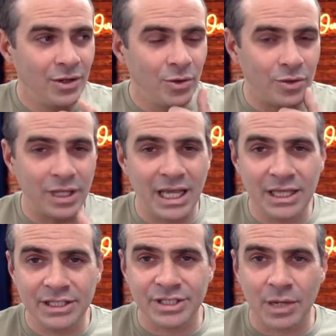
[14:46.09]
Or like, hey,
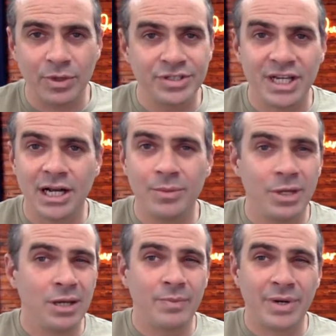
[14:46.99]
listen, I want to sign up,
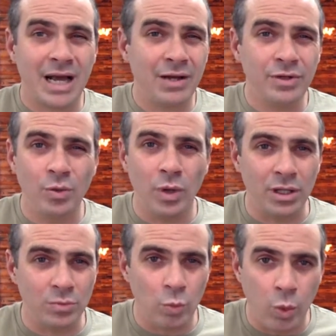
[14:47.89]
but I only want
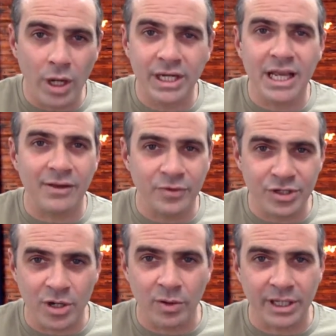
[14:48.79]
1 day of
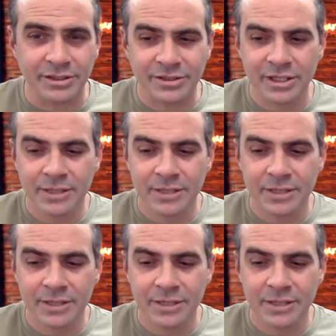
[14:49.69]
showings.